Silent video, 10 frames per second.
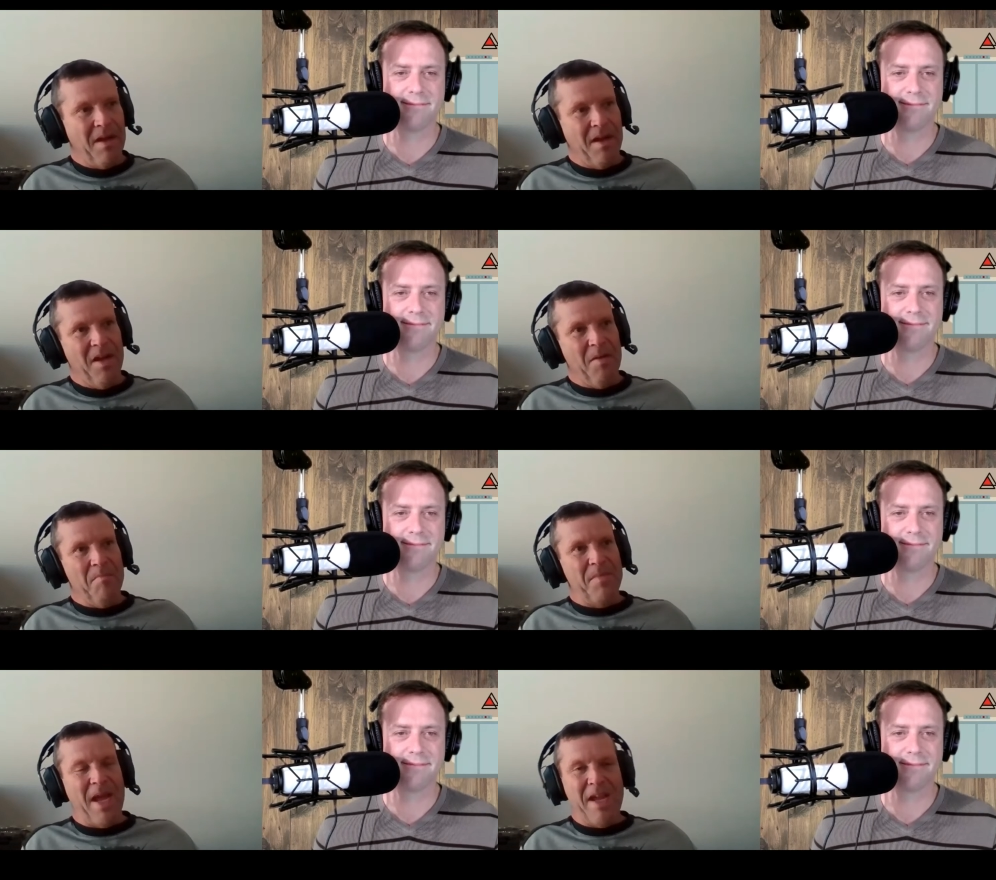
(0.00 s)

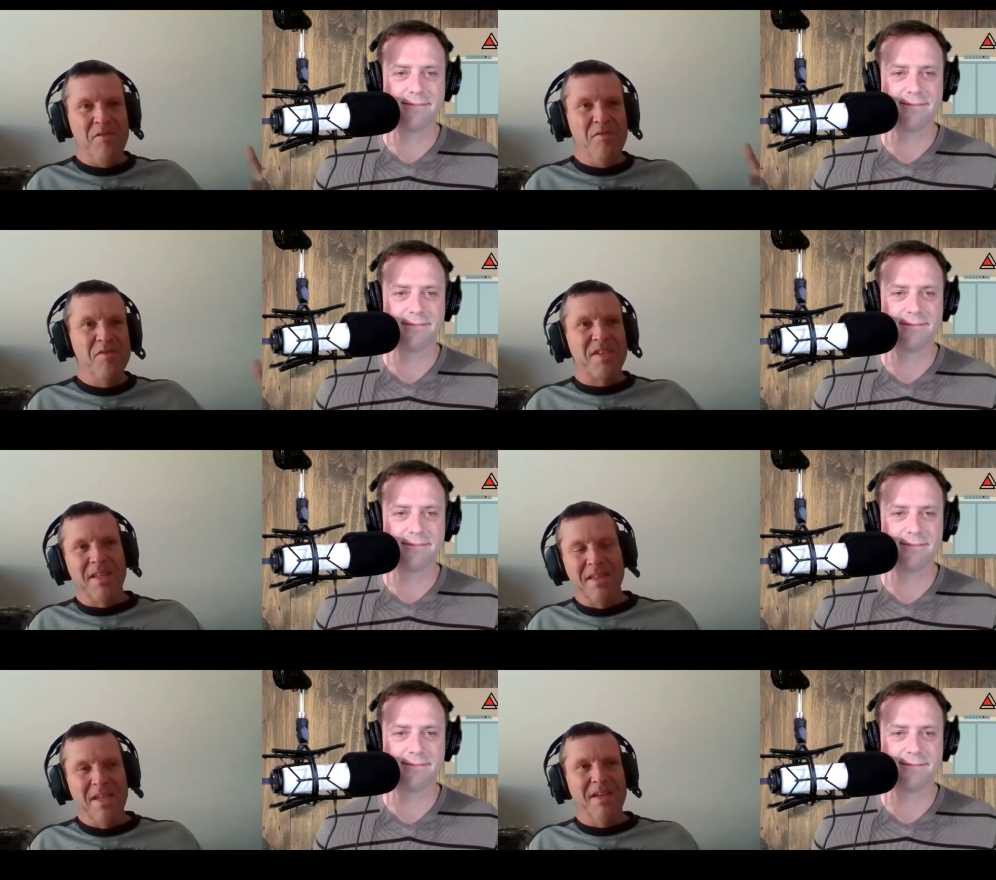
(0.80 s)
Speaker 1: um, hey, you
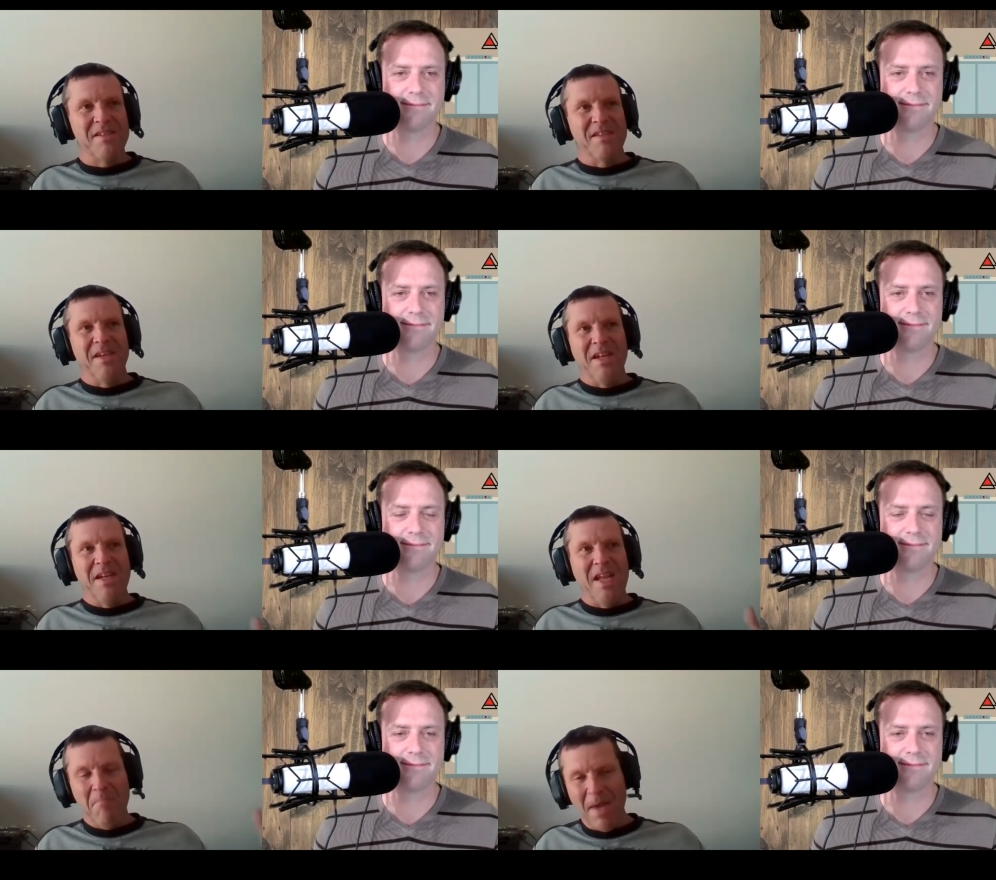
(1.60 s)
said this, and it,
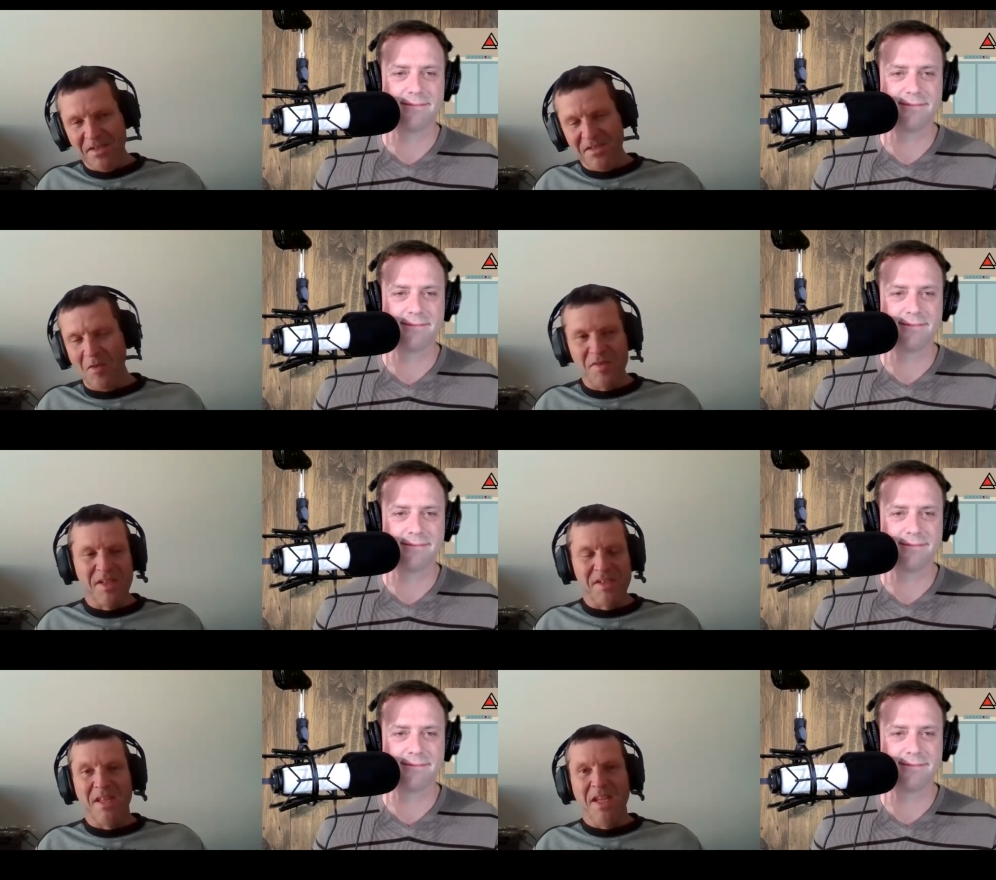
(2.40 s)
it made zero
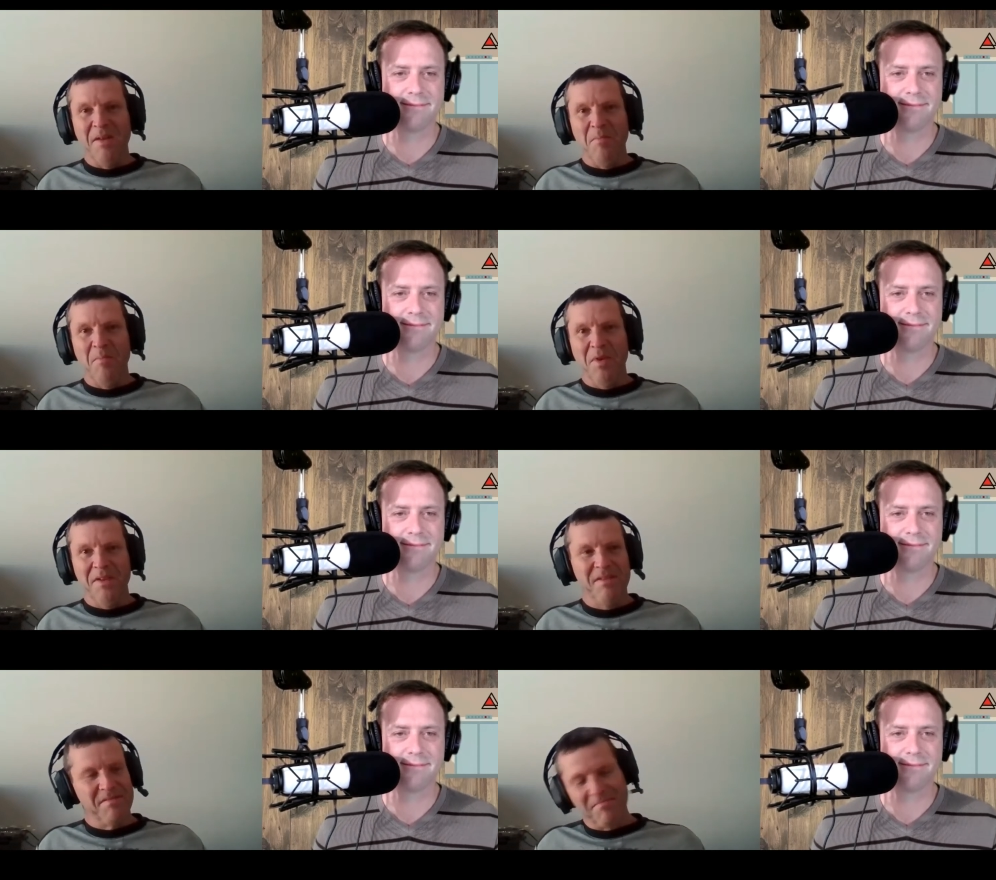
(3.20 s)
sense then,
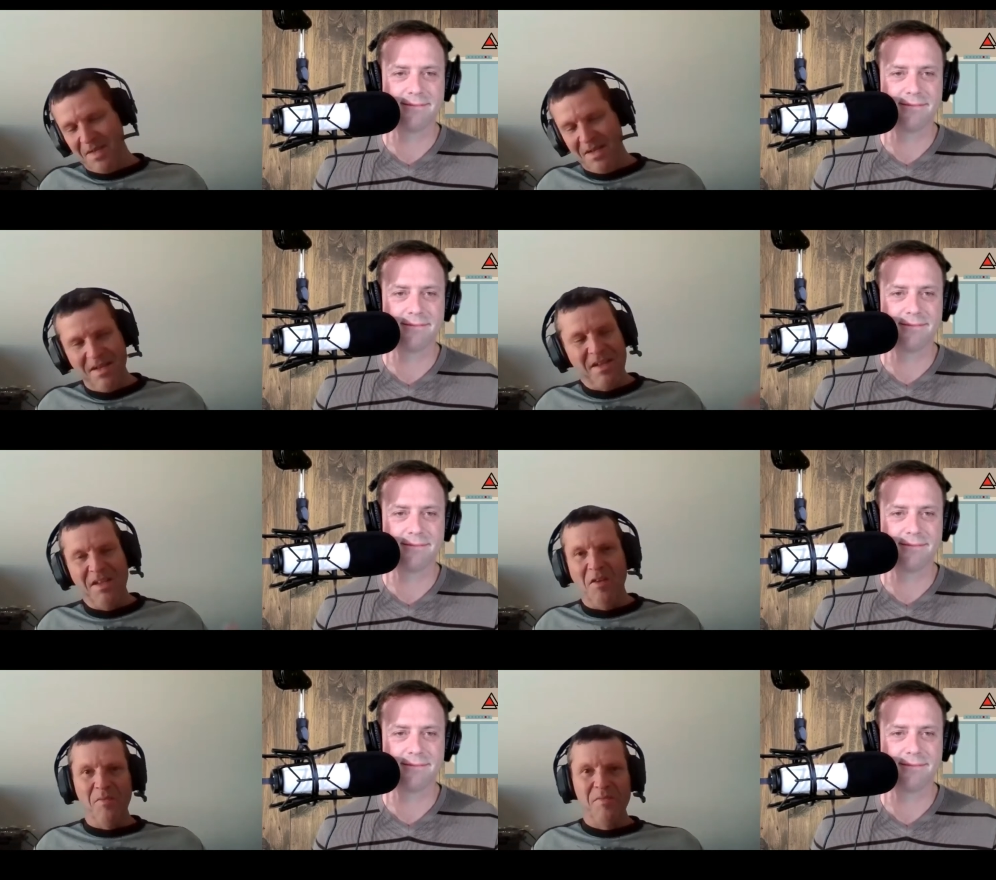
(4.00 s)
but
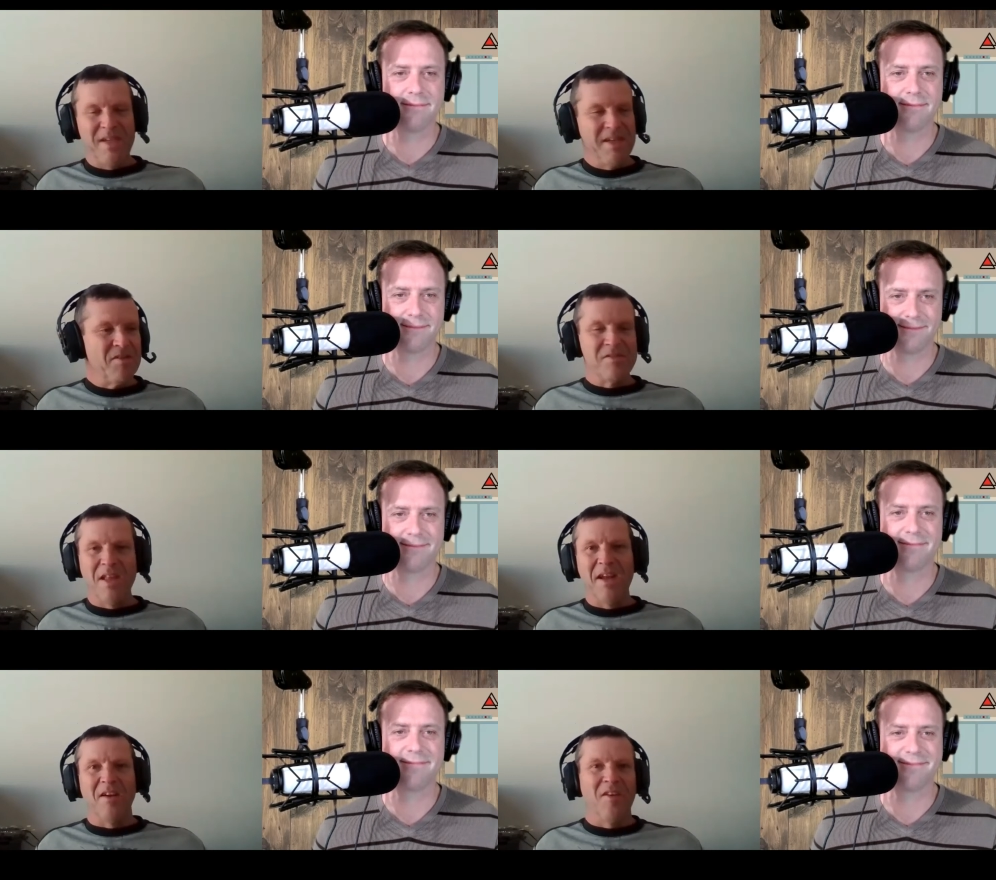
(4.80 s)
you know, 10 years
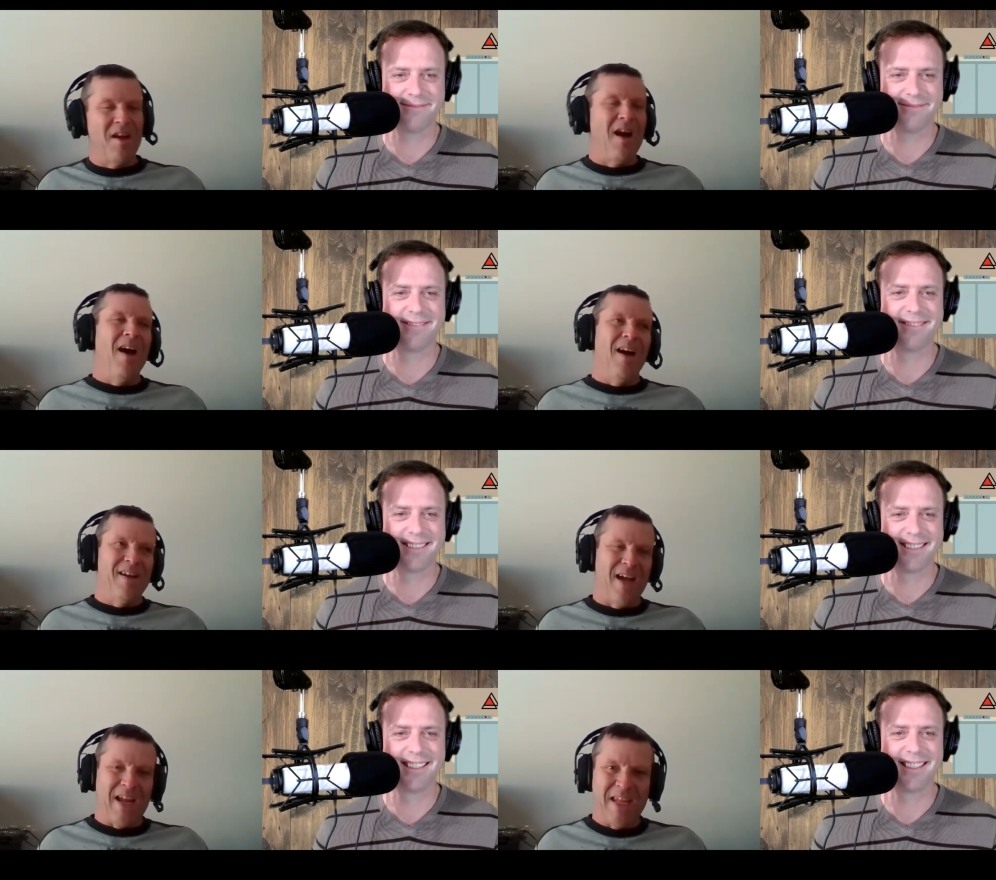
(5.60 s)
later, ah,
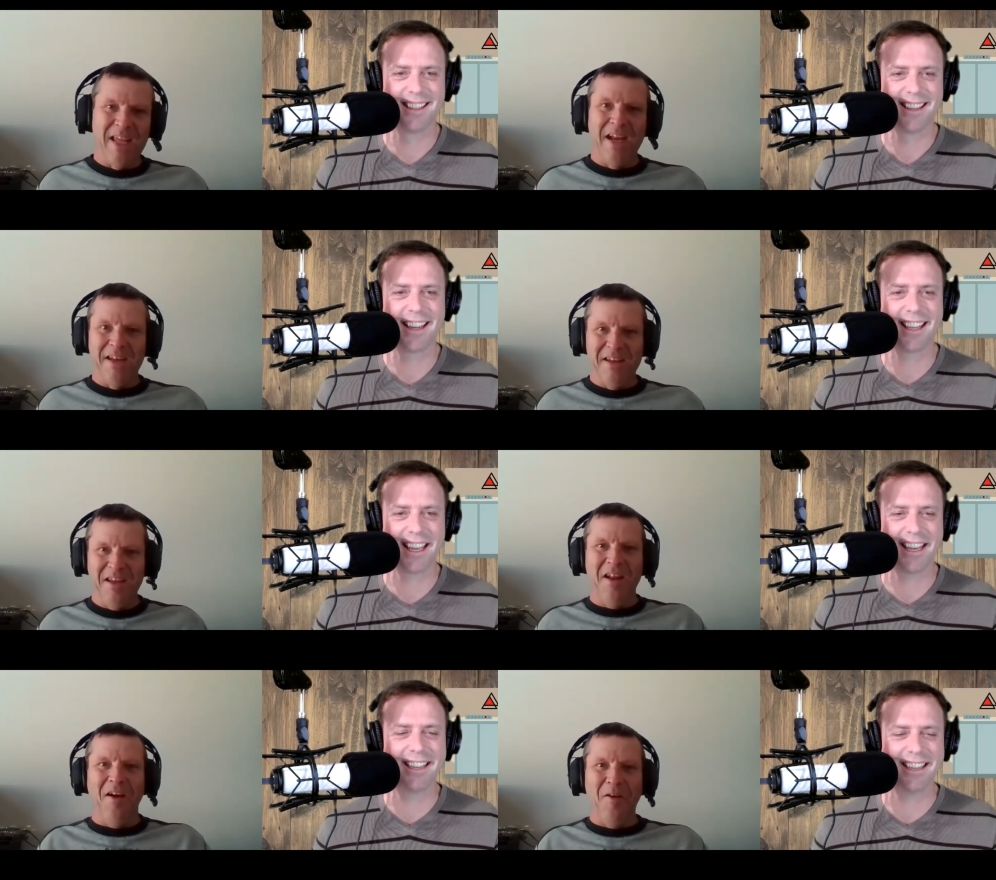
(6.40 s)
I get it. I
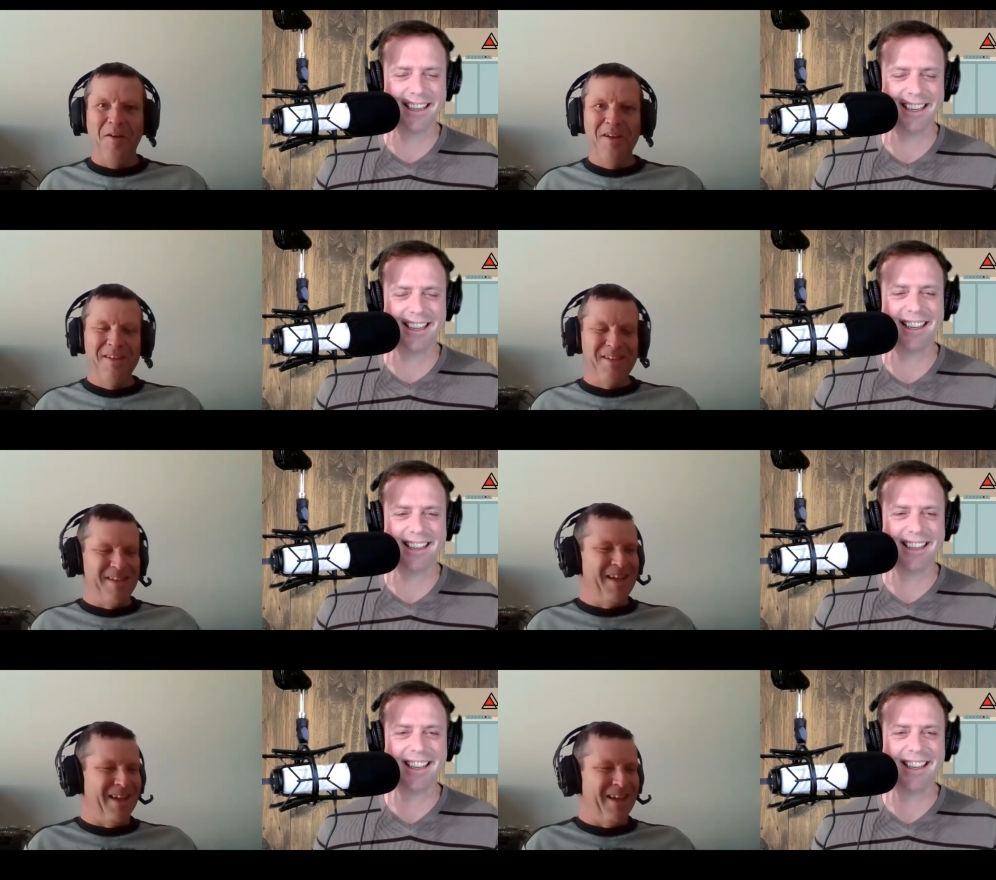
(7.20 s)
get it.